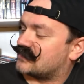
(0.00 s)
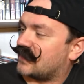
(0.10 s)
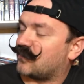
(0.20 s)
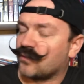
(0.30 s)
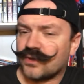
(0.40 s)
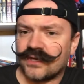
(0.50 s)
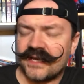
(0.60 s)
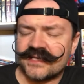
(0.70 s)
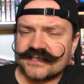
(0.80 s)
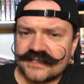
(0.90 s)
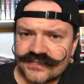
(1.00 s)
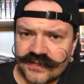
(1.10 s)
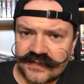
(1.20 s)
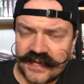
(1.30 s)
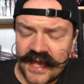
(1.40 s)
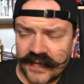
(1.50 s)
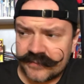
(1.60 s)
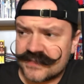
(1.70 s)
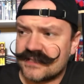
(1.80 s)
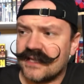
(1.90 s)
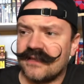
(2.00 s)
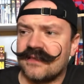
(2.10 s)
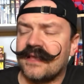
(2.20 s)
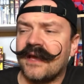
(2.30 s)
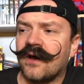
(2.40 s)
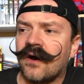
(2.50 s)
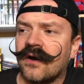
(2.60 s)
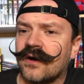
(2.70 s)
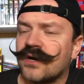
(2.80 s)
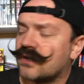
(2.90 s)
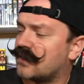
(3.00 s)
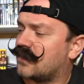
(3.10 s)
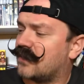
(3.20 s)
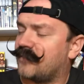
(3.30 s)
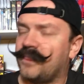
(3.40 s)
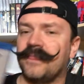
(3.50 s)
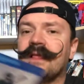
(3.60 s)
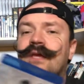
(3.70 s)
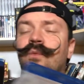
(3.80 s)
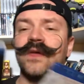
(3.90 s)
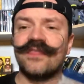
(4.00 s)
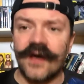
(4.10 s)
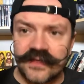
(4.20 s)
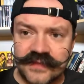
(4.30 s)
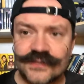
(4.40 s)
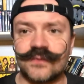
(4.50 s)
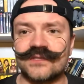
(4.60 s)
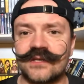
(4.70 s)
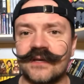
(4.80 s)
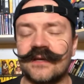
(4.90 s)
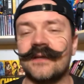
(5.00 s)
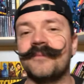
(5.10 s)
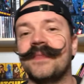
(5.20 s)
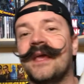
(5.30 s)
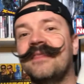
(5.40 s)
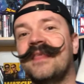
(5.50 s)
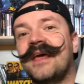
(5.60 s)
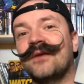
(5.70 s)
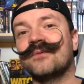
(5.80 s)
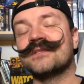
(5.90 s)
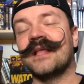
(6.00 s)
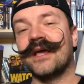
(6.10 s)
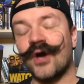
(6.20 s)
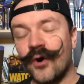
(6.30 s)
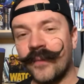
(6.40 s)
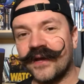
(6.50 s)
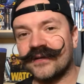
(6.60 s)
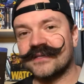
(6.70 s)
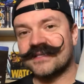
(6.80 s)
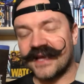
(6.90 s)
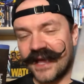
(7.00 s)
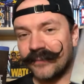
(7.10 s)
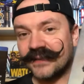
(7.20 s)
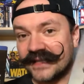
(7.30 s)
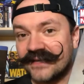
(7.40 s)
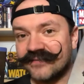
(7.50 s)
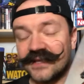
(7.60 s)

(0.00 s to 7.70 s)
Like when we're looking at Caesar and the apes, they are, like, we thought this was good, and then it was like, oh my goodness, I can't believe